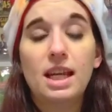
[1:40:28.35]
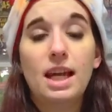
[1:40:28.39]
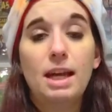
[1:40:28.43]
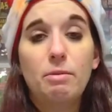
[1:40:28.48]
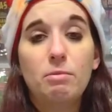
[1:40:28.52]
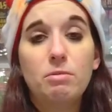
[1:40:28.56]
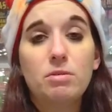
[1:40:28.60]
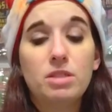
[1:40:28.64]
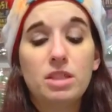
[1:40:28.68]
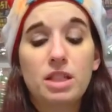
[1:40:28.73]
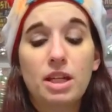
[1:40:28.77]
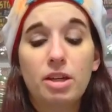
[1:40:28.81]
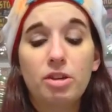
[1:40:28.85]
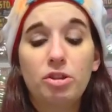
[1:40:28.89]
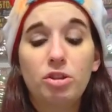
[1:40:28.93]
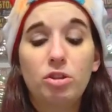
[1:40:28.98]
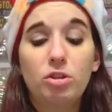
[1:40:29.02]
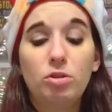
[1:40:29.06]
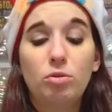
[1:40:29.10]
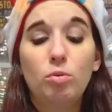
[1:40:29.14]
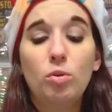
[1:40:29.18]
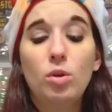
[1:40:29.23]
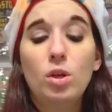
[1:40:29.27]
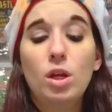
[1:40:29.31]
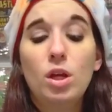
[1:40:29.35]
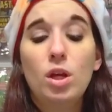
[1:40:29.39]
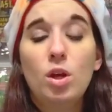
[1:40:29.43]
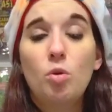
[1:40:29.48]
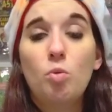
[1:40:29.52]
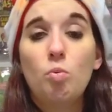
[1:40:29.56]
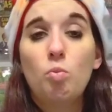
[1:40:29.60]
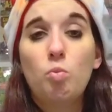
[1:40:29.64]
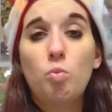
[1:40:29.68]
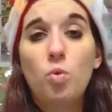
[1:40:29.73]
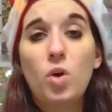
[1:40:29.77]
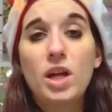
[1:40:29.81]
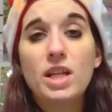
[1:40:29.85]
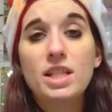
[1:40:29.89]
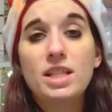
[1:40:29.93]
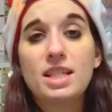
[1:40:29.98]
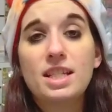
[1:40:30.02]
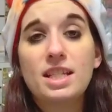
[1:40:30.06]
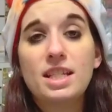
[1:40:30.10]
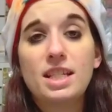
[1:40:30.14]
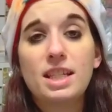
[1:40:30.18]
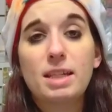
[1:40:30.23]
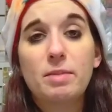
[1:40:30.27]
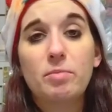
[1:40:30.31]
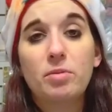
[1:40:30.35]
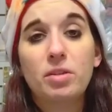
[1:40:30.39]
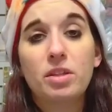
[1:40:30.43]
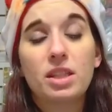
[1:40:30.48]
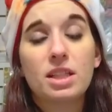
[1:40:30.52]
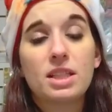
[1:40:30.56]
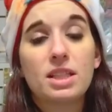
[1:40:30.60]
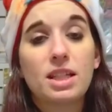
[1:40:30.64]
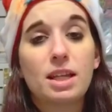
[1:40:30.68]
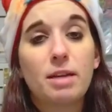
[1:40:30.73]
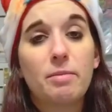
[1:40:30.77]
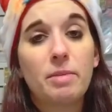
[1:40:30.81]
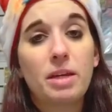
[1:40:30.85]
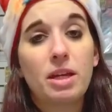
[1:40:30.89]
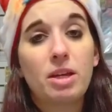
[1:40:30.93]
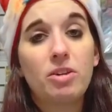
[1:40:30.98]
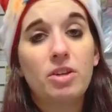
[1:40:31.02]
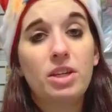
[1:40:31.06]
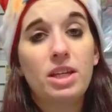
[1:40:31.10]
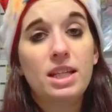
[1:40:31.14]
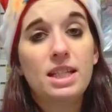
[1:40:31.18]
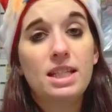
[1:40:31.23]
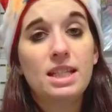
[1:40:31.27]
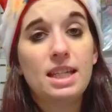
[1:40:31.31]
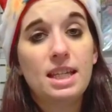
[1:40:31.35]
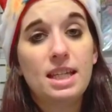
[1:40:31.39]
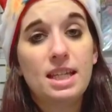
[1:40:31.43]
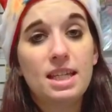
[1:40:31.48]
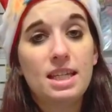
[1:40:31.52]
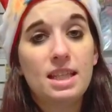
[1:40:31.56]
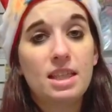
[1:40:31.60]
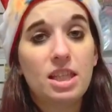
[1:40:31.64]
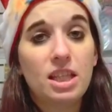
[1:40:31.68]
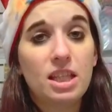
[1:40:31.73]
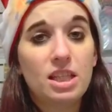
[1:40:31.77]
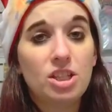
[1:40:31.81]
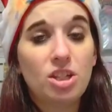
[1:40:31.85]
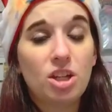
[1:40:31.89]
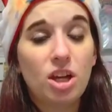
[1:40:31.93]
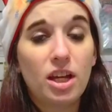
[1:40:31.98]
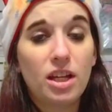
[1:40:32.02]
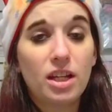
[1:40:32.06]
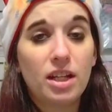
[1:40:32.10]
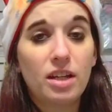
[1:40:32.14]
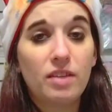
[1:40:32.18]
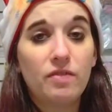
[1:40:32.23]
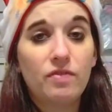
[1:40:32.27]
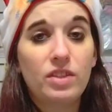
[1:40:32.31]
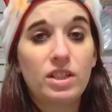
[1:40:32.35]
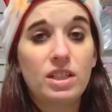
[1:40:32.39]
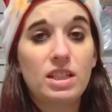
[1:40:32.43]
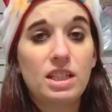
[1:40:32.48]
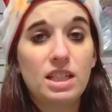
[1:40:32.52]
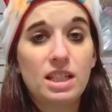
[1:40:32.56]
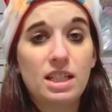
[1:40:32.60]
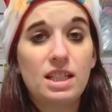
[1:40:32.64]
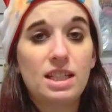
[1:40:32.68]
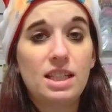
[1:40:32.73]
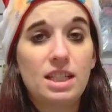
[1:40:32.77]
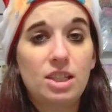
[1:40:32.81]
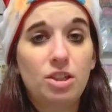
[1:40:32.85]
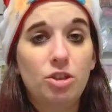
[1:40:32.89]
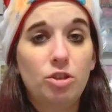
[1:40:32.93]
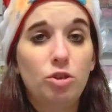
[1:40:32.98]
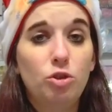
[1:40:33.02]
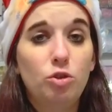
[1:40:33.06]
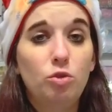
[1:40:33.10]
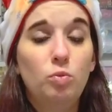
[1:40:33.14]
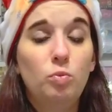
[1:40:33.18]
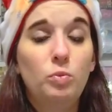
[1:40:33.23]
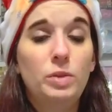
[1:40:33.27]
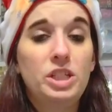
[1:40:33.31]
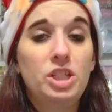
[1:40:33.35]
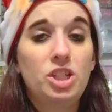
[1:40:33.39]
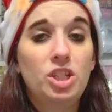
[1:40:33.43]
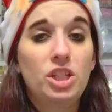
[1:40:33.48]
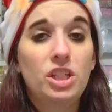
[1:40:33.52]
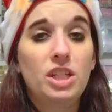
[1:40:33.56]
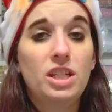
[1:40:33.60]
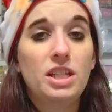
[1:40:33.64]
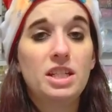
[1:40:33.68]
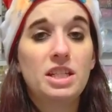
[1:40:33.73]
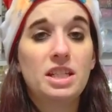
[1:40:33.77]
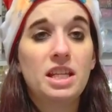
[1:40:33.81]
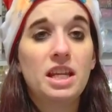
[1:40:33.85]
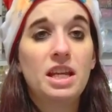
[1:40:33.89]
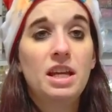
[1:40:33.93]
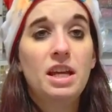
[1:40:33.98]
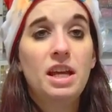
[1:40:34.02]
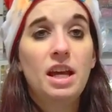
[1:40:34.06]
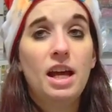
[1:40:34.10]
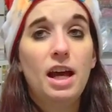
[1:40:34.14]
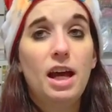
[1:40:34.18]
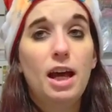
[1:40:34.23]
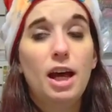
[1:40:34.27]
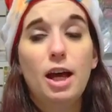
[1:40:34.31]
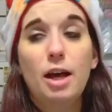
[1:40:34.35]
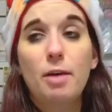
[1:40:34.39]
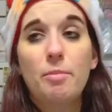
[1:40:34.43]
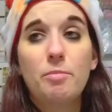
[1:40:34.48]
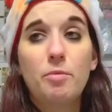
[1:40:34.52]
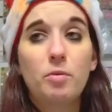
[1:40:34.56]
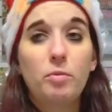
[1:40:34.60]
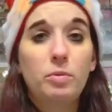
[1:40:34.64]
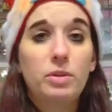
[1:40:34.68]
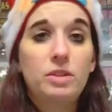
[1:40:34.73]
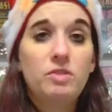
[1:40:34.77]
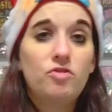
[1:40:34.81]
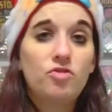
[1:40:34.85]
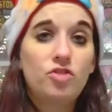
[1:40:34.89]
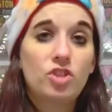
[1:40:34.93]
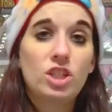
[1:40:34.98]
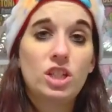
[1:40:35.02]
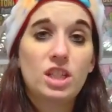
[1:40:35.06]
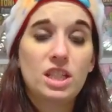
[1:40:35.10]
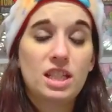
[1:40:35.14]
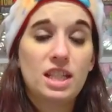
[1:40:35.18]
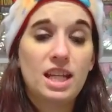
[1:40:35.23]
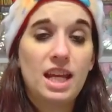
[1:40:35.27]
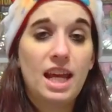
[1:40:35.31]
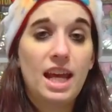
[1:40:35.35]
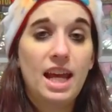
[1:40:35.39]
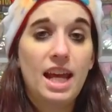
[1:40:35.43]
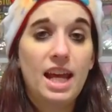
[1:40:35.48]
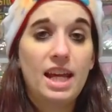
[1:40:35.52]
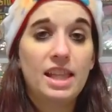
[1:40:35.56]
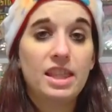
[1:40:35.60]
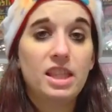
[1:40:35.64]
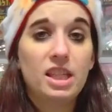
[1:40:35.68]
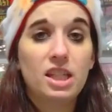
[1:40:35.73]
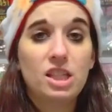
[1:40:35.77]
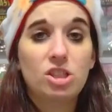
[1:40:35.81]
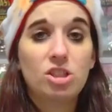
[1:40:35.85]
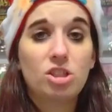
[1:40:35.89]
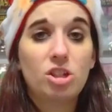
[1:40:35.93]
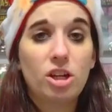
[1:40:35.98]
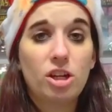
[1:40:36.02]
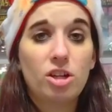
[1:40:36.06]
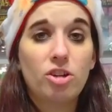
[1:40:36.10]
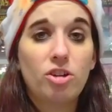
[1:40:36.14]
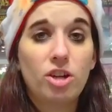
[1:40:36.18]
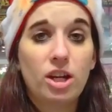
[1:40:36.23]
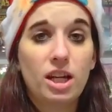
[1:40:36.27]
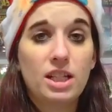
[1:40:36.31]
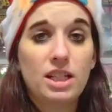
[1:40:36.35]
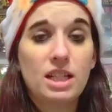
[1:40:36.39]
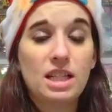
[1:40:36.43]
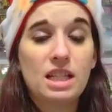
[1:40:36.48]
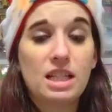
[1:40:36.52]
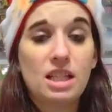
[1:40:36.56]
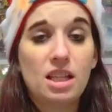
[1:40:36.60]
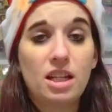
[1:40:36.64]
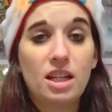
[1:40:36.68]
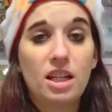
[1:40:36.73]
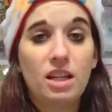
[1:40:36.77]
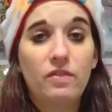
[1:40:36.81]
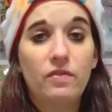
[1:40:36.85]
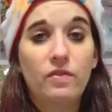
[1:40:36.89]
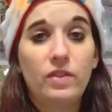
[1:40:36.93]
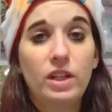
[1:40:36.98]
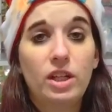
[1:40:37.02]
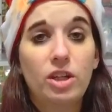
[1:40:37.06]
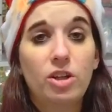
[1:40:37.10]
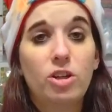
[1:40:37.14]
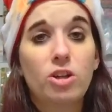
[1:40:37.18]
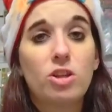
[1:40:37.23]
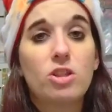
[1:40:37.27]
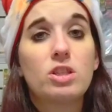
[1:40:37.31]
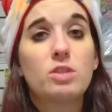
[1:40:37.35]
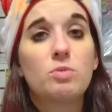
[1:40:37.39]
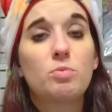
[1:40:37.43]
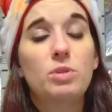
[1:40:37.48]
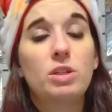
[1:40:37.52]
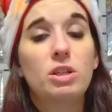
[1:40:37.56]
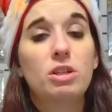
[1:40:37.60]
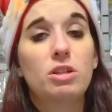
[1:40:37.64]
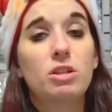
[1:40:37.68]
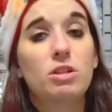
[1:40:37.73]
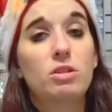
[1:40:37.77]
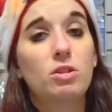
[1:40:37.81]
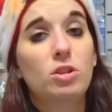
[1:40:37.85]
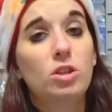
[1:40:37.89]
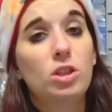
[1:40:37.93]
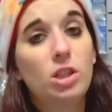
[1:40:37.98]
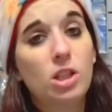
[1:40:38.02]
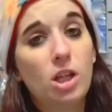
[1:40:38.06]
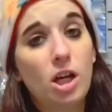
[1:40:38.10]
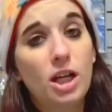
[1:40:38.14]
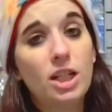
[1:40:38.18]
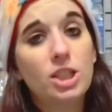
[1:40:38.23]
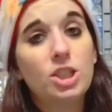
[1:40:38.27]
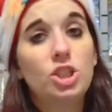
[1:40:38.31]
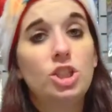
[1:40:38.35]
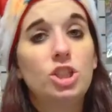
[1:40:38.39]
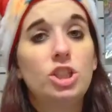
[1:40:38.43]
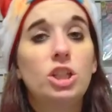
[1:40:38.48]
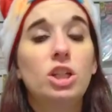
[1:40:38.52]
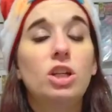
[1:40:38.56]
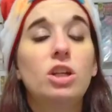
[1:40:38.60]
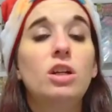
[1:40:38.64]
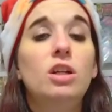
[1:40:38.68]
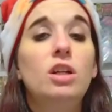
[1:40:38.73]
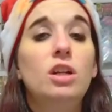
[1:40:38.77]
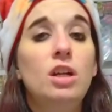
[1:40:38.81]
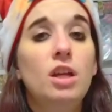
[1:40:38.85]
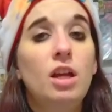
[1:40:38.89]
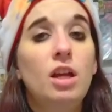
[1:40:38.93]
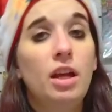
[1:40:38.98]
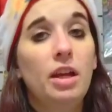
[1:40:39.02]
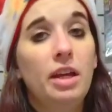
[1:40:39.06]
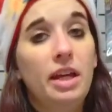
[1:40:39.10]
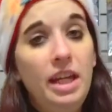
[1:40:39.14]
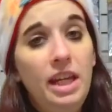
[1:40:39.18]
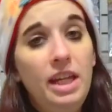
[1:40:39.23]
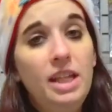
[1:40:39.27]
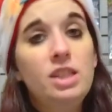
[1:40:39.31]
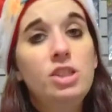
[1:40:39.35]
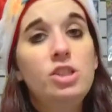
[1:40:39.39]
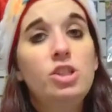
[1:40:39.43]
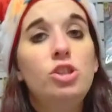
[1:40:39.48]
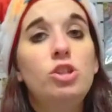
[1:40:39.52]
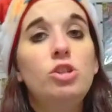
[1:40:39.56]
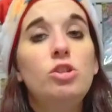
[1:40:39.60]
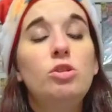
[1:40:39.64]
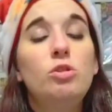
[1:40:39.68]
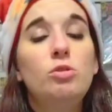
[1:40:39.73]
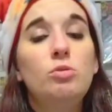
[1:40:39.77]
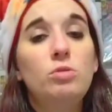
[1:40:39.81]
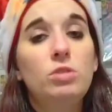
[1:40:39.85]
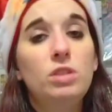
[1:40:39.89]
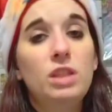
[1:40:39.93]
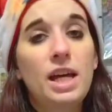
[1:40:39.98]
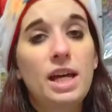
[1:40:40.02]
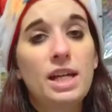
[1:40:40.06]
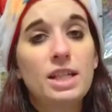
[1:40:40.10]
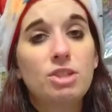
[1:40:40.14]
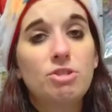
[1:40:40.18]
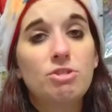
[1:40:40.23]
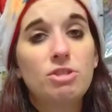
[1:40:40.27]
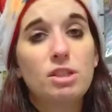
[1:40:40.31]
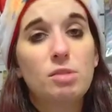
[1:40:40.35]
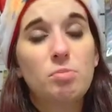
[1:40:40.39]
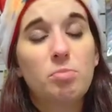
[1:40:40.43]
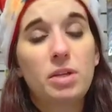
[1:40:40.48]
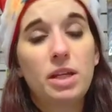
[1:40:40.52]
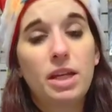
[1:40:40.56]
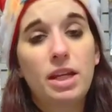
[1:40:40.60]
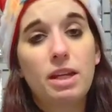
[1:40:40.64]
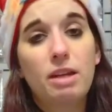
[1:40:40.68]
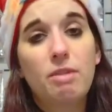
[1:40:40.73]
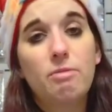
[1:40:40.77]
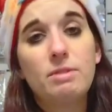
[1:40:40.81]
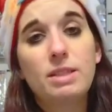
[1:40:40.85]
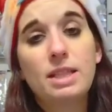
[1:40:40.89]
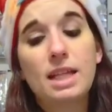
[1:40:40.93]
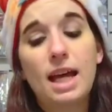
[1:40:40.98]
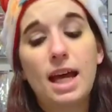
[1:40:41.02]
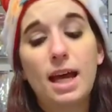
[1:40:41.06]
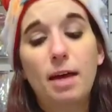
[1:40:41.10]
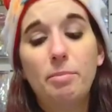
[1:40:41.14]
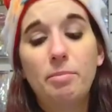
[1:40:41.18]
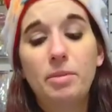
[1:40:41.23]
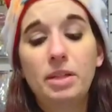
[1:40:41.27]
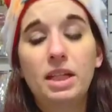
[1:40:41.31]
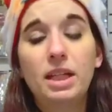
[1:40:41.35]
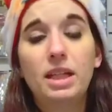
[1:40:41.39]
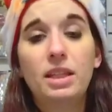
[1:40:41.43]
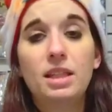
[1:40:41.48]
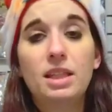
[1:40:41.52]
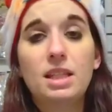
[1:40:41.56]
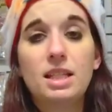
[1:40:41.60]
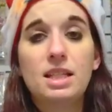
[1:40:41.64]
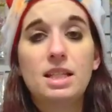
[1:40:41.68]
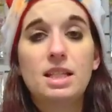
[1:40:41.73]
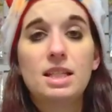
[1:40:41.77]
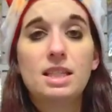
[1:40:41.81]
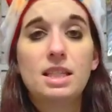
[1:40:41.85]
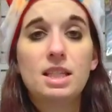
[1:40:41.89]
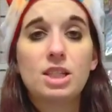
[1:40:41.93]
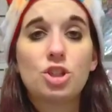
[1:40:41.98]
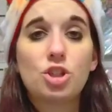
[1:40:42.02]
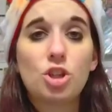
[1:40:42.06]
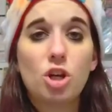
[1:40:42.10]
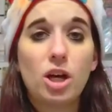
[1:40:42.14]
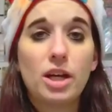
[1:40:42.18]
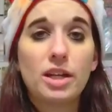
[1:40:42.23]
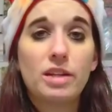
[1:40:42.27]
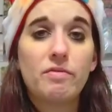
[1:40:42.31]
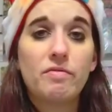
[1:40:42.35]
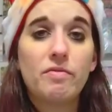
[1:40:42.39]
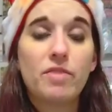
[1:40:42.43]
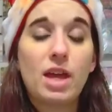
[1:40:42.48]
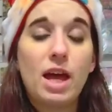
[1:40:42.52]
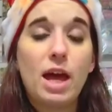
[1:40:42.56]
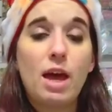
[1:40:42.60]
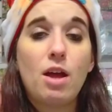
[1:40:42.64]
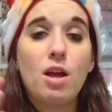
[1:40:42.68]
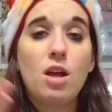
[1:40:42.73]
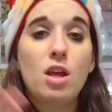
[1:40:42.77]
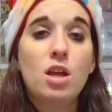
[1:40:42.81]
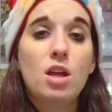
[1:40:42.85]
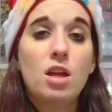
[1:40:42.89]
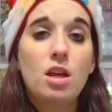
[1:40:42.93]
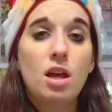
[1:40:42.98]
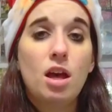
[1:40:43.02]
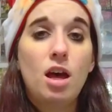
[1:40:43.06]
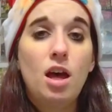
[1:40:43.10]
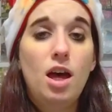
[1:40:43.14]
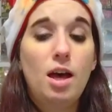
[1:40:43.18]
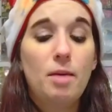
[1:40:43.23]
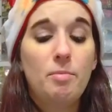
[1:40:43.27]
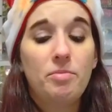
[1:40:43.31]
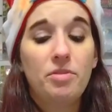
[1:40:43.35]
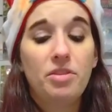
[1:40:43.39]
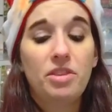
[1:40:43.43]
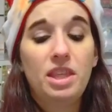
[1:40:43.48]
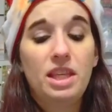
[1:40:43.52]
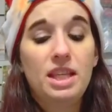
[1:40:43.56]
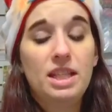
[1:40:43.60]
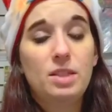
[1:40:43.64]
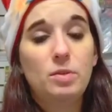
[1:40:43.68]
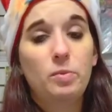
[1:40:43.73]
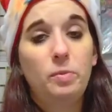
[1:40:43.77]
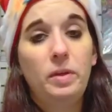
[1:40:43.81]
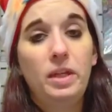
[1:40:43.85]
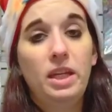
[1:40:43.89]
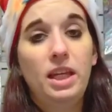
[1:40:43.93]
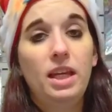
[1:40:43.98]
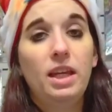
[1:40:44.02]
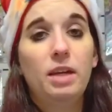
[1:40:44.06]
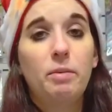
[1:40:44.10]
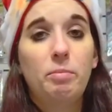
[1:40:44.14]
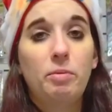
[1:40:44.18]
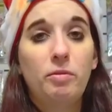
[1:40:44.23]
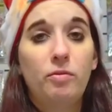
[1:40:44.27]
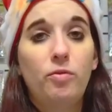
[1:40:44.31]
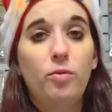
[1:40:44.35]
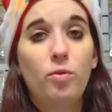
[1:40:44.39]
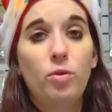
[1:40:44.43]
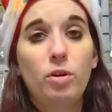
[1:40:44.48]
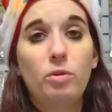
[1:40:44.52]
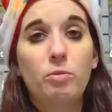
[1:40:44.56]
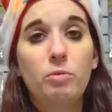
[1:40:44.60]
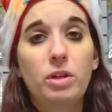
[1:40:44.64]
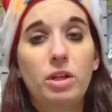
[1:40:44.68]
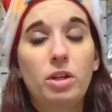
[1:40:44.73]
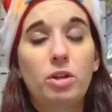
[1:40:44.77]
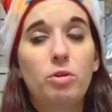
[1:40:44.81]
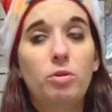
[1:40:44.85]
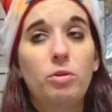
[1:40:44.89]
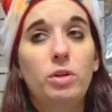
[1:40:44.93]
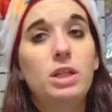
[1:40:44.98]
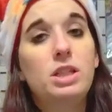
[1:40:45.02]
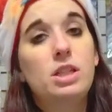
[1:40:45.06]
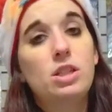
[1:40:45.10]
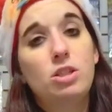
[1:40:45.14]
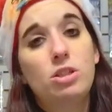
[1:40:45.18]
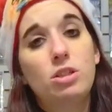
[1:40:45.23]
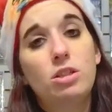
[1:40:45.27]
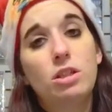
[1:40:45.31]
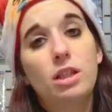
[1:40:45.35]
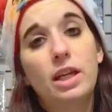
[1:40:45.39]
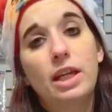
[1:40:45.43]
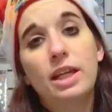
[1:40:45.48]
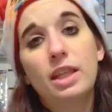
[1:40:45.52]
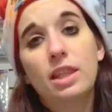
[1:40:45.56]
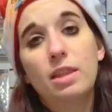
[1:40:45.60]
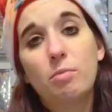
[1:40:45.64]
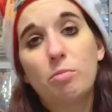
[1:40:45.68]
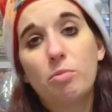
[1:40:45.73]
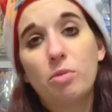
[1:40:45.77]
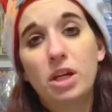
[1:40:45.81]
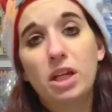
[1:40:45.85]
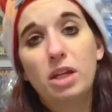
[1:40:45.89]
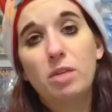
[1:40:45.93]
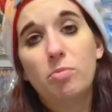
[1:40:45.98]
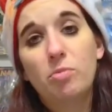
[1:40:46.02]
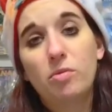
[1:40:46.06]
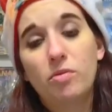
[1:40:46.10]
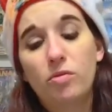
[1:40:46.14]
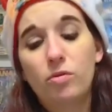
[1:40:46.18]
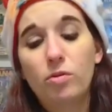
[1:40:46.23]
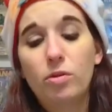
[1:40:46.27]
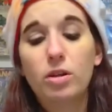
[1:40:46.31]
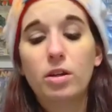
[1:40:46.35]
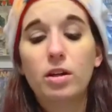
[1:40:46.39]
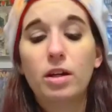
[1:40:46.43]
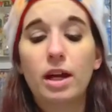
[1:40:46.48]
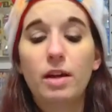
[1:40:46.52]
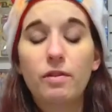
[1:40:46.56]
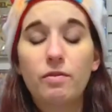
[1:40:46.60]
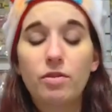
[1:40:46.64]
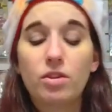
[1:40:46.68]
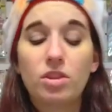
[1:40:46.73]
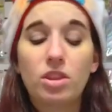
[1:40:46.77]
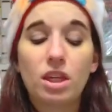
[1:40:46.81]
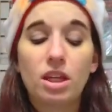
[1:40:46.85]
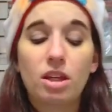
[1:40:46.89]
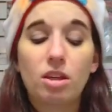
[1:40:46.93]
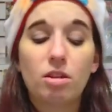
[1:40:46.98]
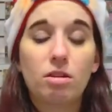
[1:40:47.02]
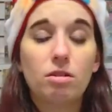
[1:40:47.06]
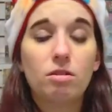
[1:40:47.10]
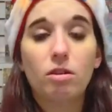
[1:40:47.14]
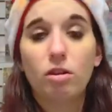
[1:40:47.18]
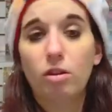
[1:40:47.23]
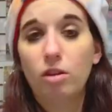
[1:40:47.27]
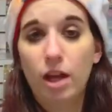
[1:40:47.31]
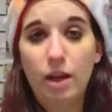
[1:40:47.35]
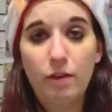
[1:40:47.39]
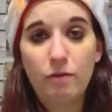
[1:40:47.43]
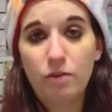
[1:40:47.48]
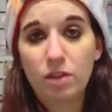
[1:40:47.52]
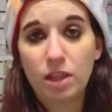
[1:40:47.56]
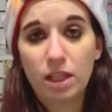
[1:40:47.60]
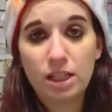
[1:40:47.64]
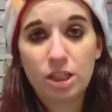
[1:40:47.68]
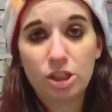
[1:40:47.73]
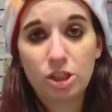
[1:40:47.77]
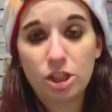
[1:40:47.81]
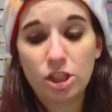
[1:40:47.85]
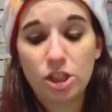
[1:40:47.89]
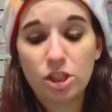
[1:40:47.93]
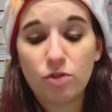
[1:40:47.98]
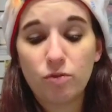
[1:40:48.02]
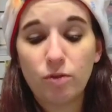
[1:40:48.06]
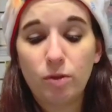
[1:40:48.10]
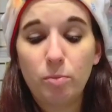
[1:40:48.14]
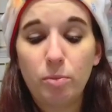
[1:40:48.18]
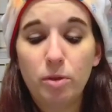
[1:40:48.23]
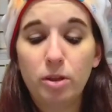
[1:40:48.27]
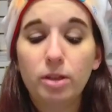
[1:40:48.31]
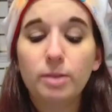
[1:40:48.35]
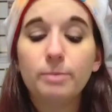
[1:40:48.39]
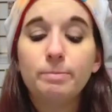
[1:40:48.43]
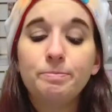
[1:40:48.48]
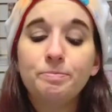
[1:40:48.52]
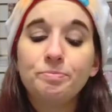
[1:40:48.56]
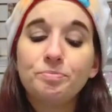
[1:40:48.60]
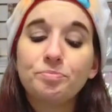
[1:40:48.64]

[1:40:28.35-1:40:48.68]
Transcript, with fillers: I will tell you one DC book that's coming out is it the Dawn of the DCU, which is um, we've just had the Dark Crisis on Infinite Earths. We are launching into Lazarus Planet. What's happening? This is the dawn of that um, this week before we go into like the break before everything everything starts to rebuild.